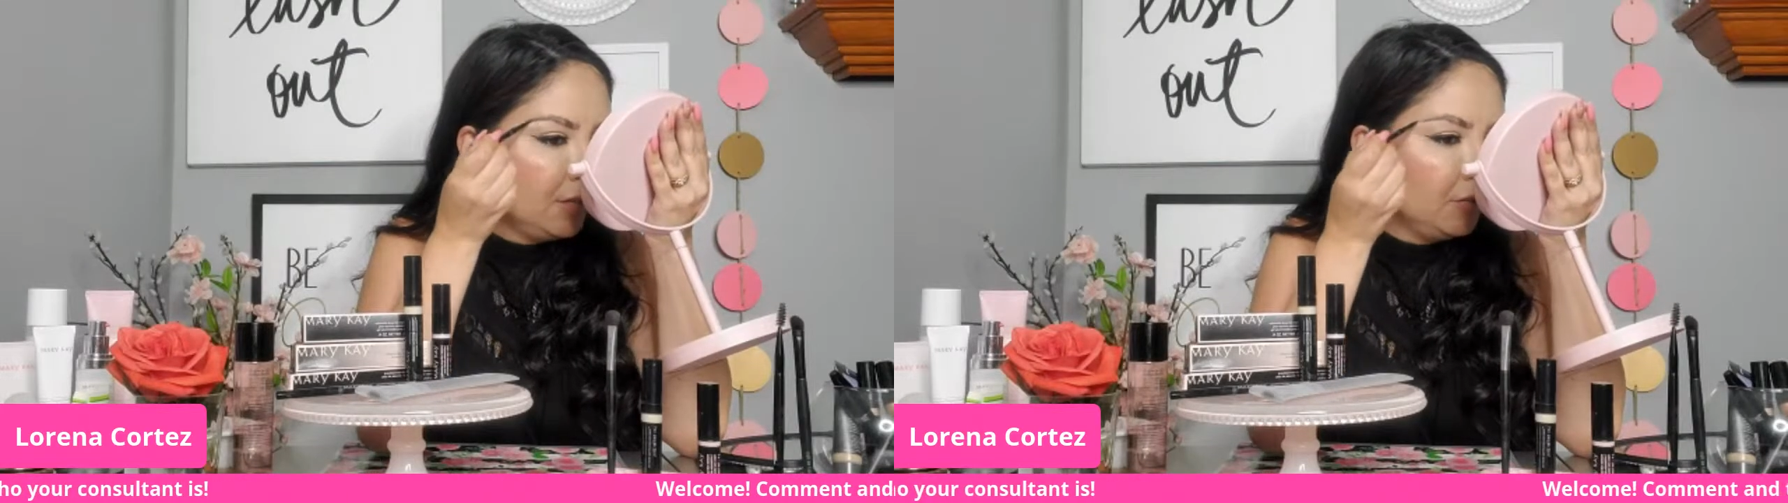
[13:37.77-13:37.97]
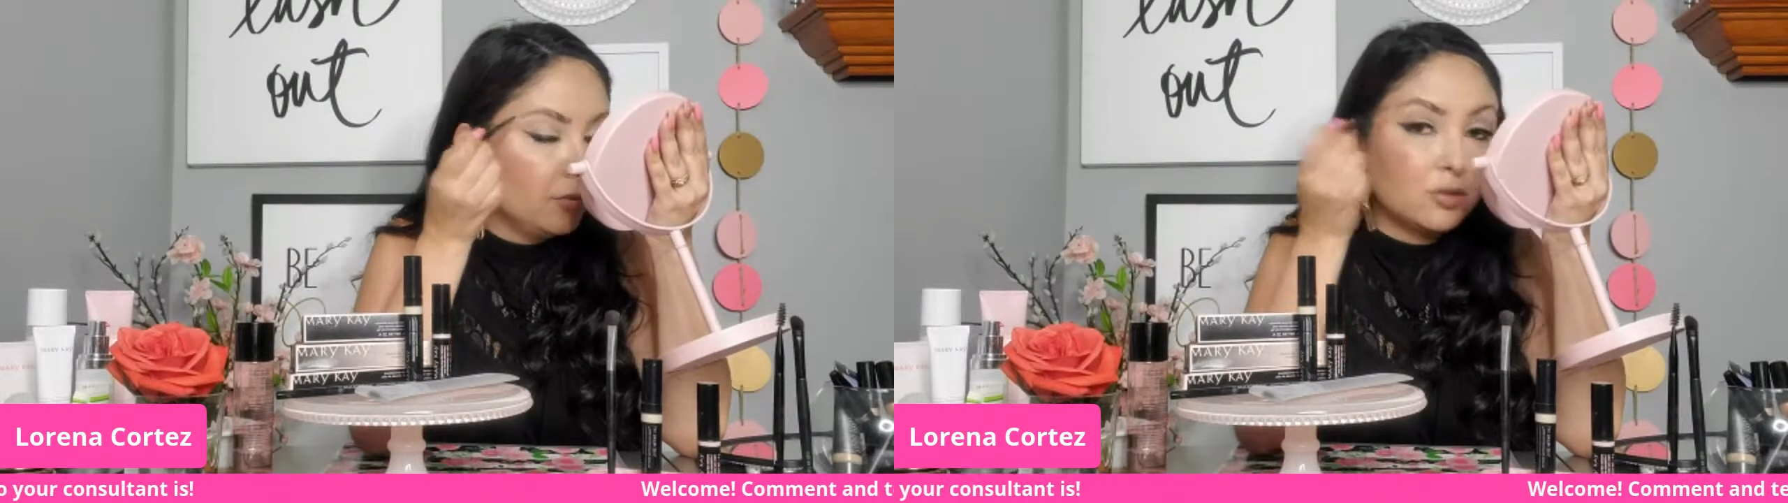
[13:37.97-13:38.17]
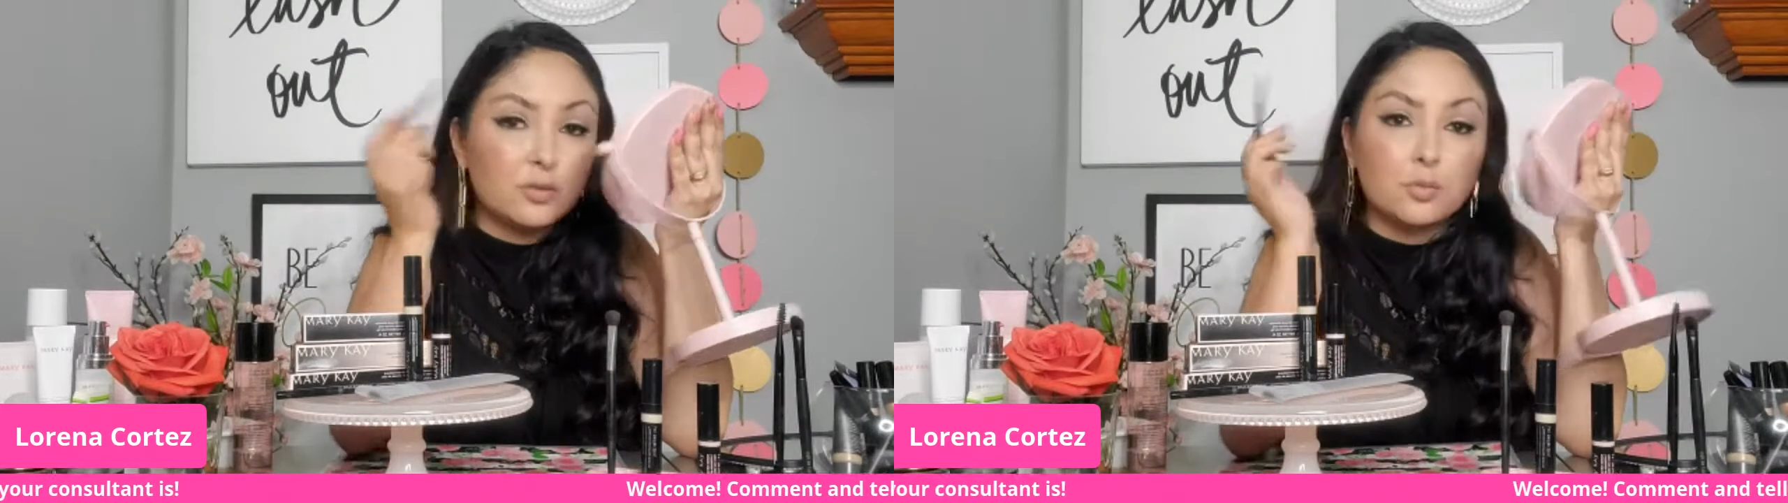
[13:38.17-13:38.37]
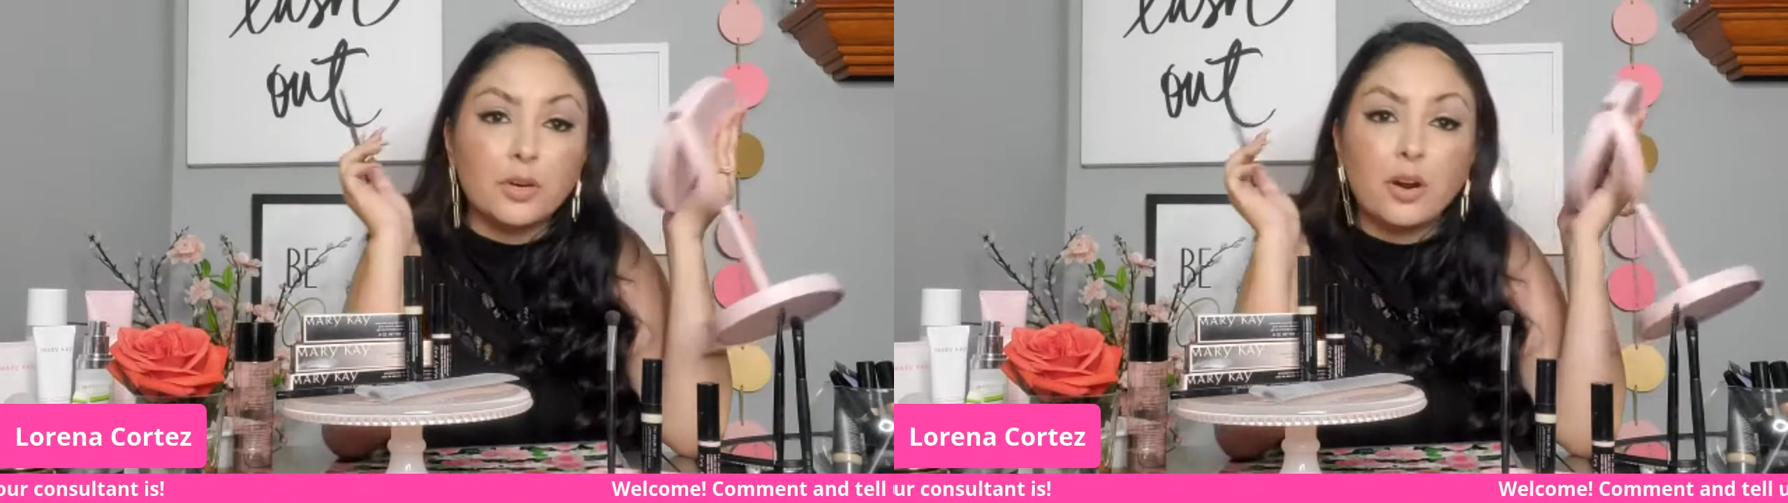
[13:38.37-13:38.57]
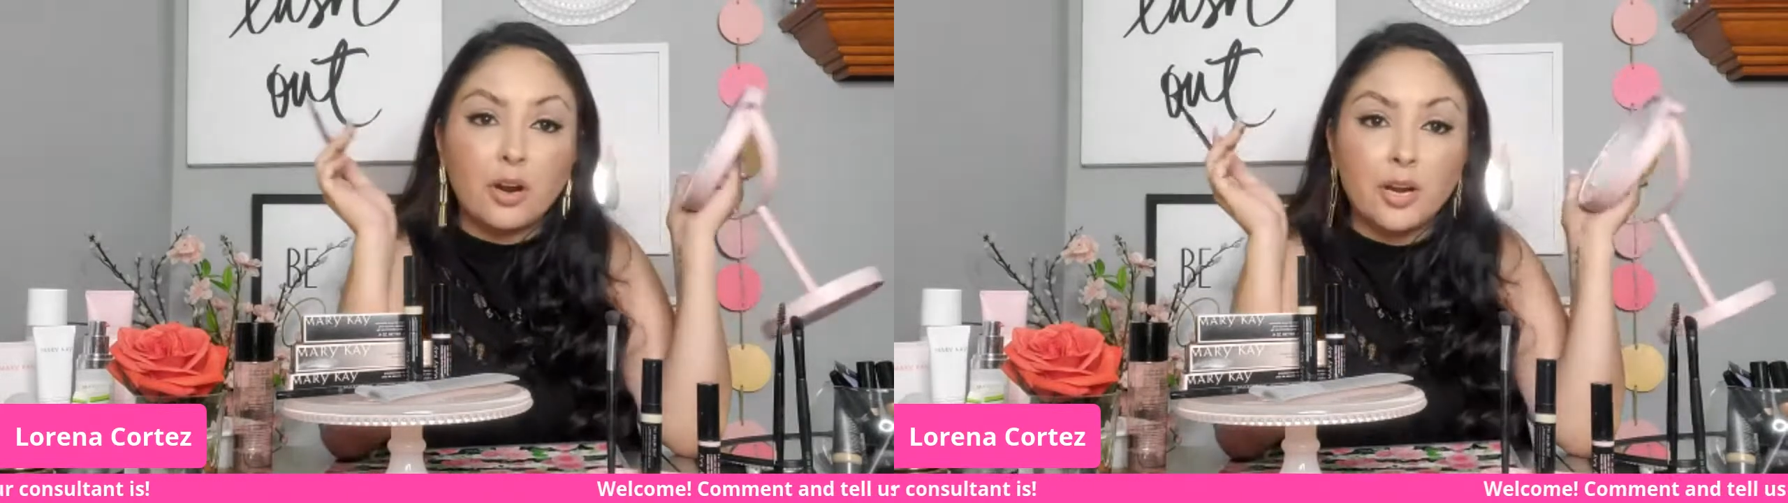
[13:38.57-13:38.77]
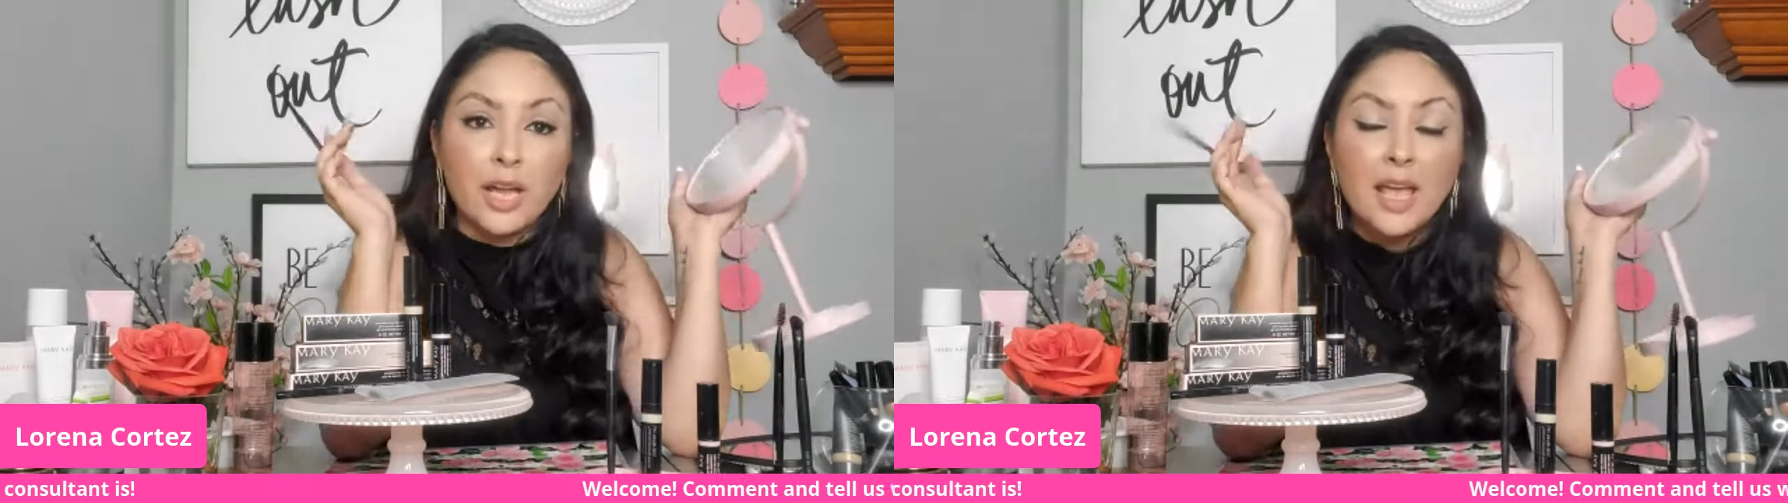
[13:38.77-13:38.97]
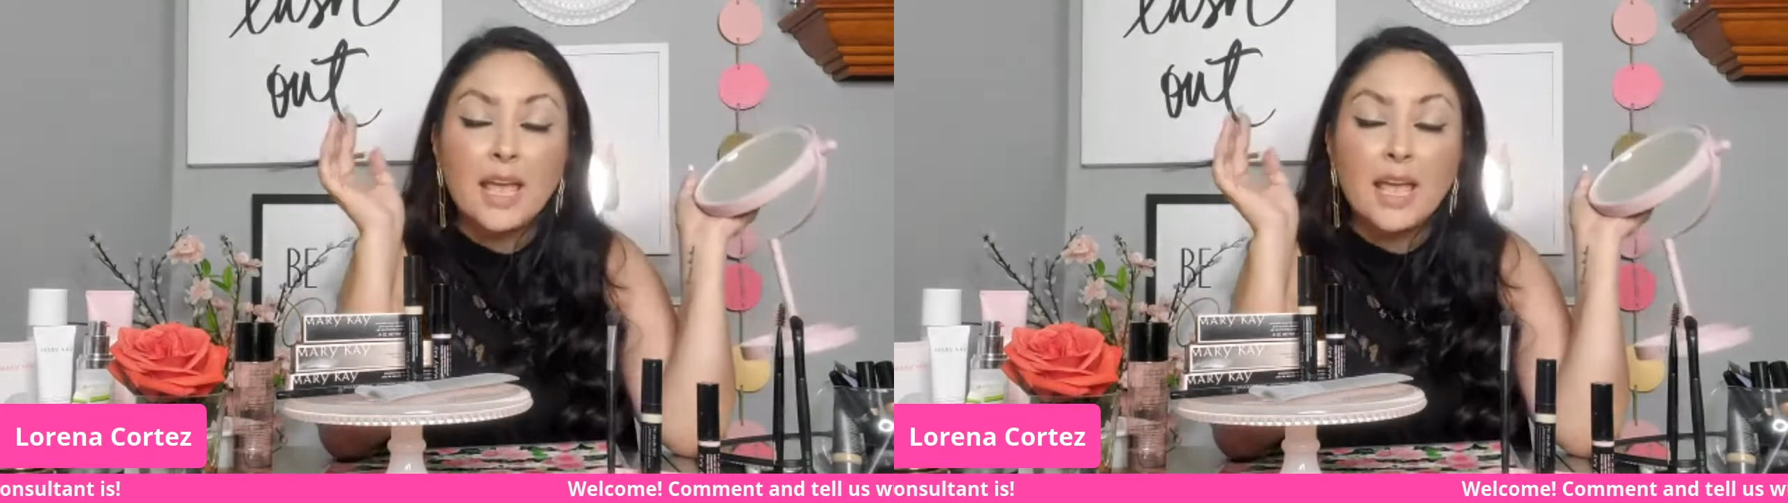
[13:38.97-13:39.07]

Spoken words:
have to go super hard.